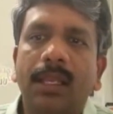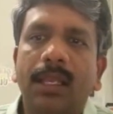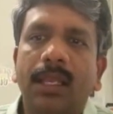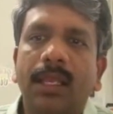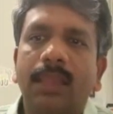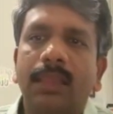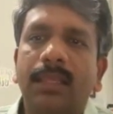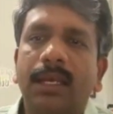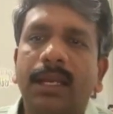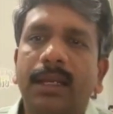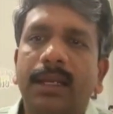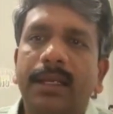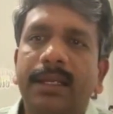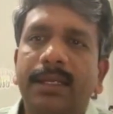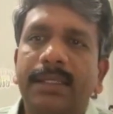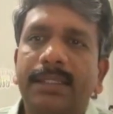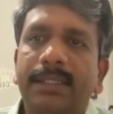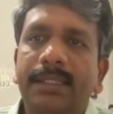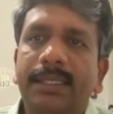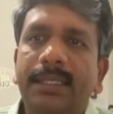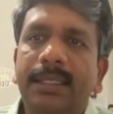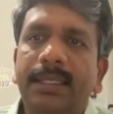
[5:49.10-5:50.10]
Then let's
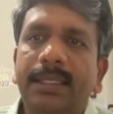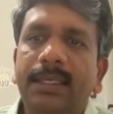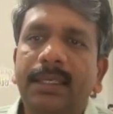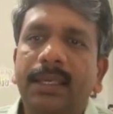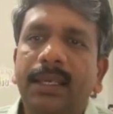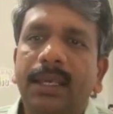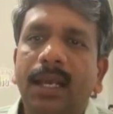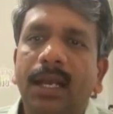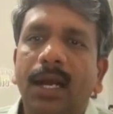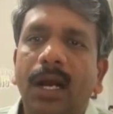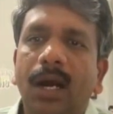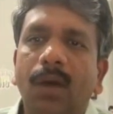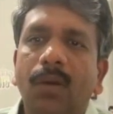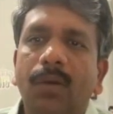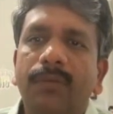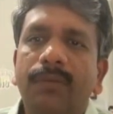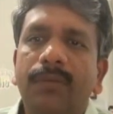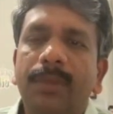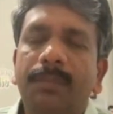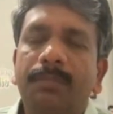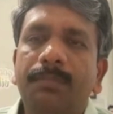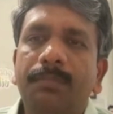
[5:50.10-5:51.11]
see how do
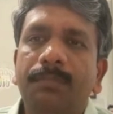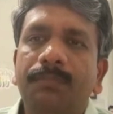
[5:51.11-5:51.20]
we